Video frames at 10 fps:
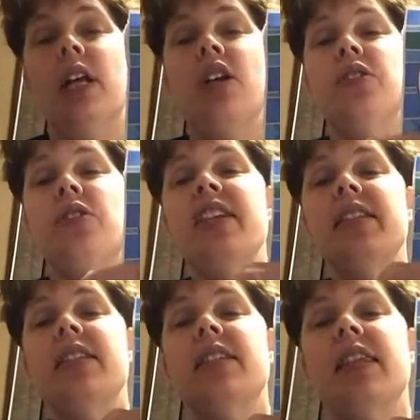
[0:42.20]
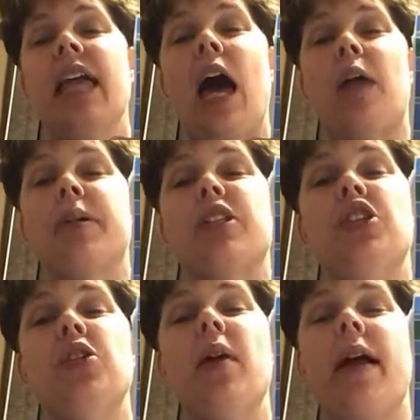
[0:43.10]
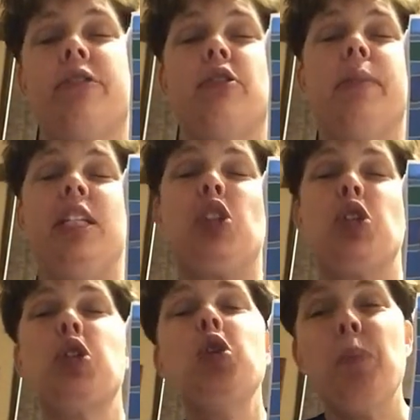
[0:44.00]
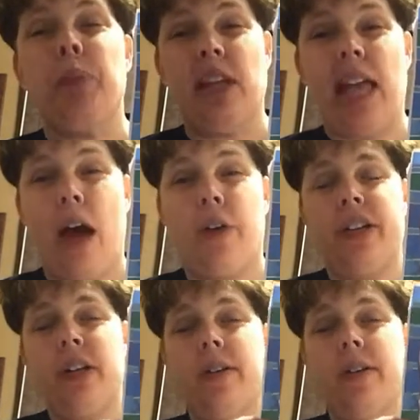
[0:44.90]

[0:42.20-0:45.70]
So this is loud, but two F's would be super loud.